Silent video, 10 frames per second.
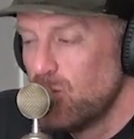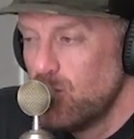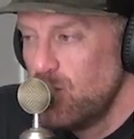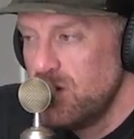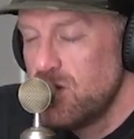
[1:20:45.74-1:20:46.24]

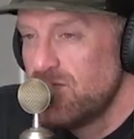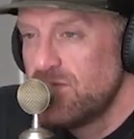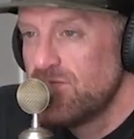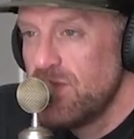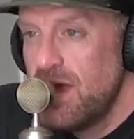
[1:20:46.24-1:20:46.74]
We'd love
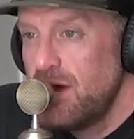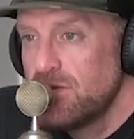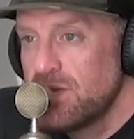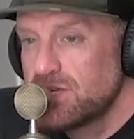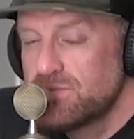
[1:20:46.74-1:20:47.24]
to fly
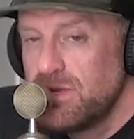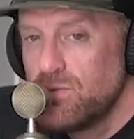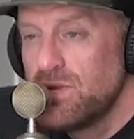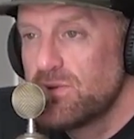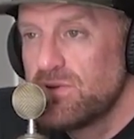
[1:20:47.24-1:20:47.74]
out and like spend a
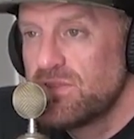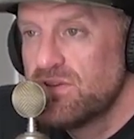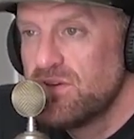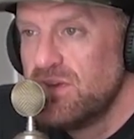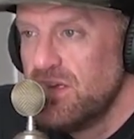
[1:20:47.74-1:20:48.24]
week with
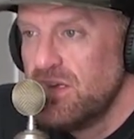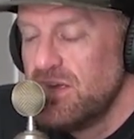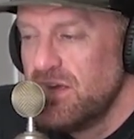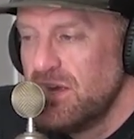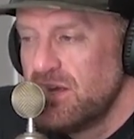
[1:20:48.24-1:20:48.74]
you.
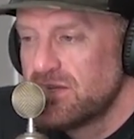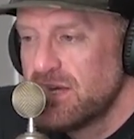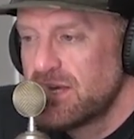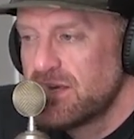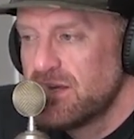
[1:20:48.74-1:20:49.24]
And it's
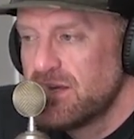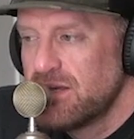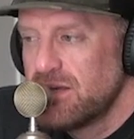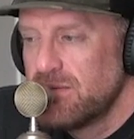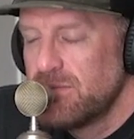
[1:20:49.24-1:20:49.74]
like,
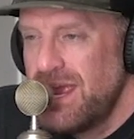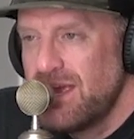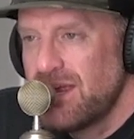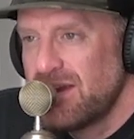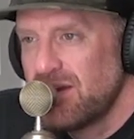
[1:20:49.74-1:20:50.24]

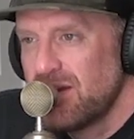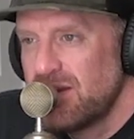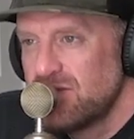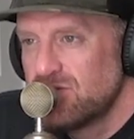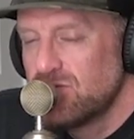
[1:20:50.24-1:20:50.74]
man,
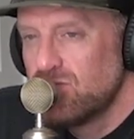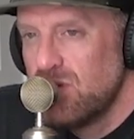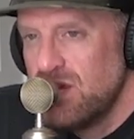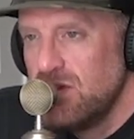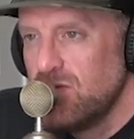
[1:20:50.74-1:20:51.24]
these are
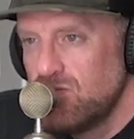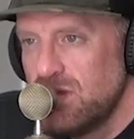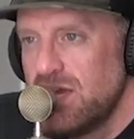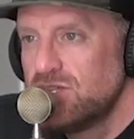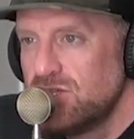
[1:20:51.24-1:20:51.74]
real
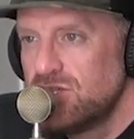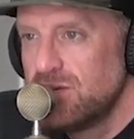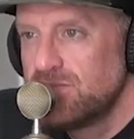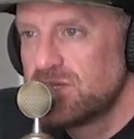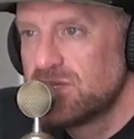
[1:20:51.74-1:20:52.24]

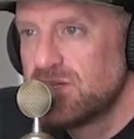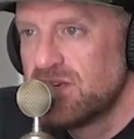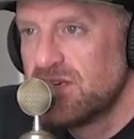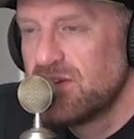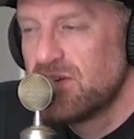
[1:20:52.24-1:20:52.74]
relationships.
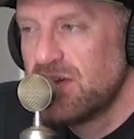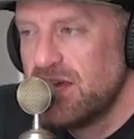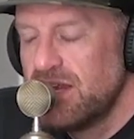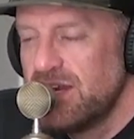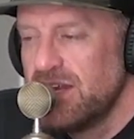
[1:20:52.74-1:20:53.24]
Mm-hmm.
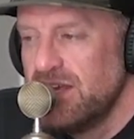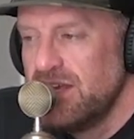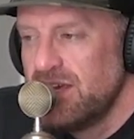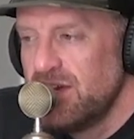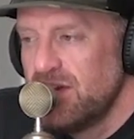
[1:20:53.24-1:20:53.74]

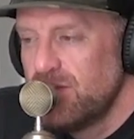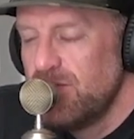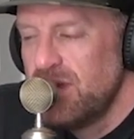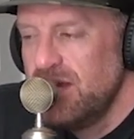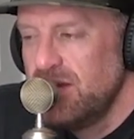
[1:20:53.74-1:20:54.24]
And
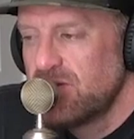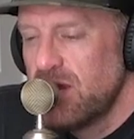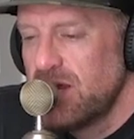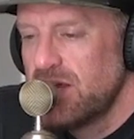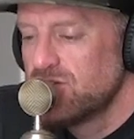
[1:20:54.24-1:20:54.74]
me and
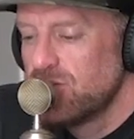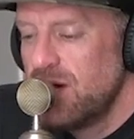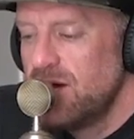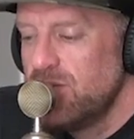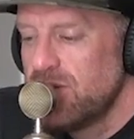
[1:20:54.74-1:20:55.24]
Greg and
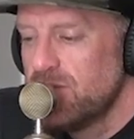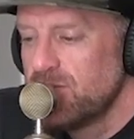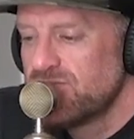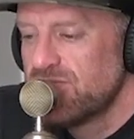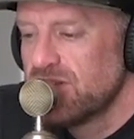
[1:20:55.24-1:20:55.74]
Joao, we
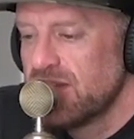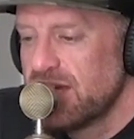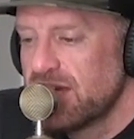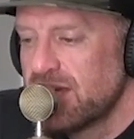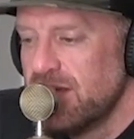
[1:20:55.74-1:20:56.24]
almost feel
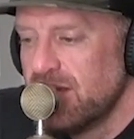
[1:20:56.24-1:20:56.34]
like,